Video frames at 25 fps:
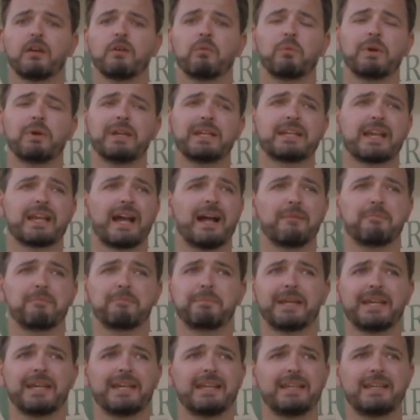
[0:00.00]
We can
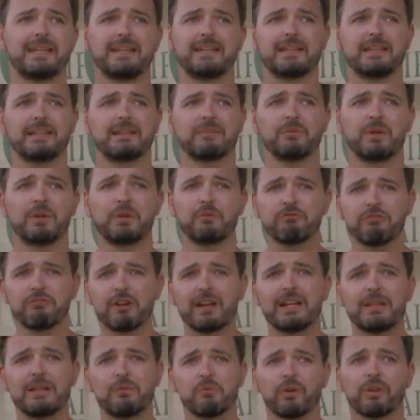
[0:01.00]
be. We
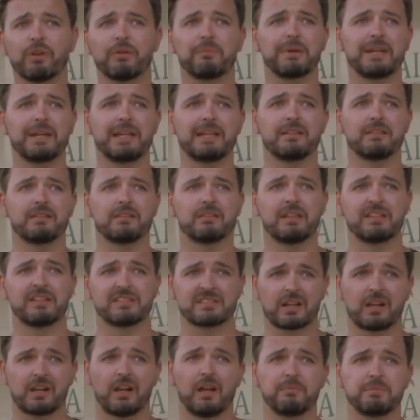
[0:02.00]
really want to be this
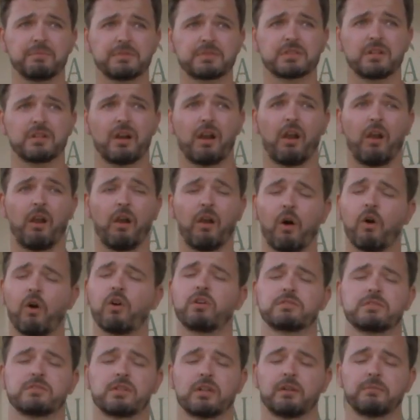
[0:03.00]
club's
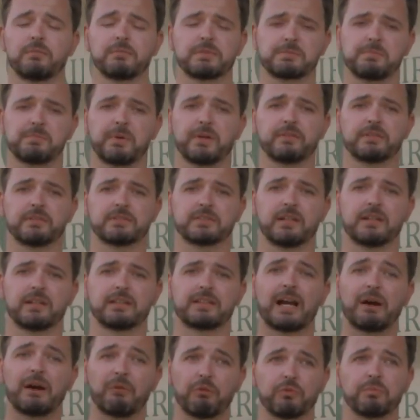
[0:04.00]
long-term sponsor.
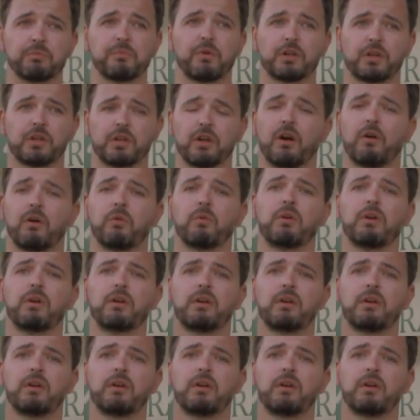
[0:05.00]
That was my goal.